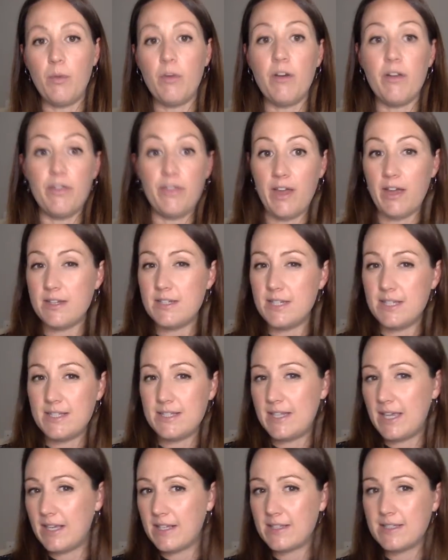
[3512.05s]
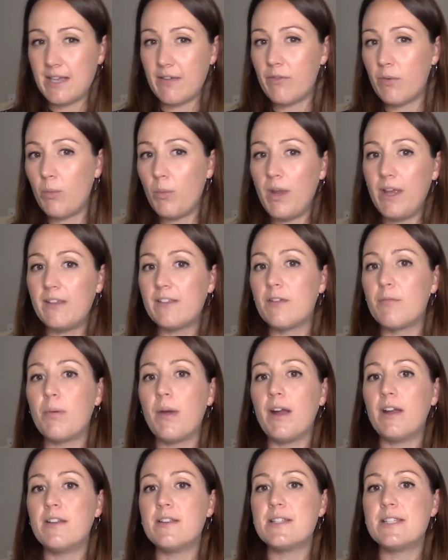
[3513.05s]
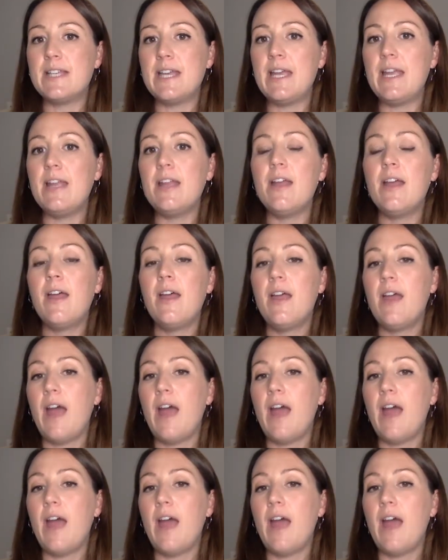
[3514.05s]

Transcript: were at 36 seven weeks of pregnancy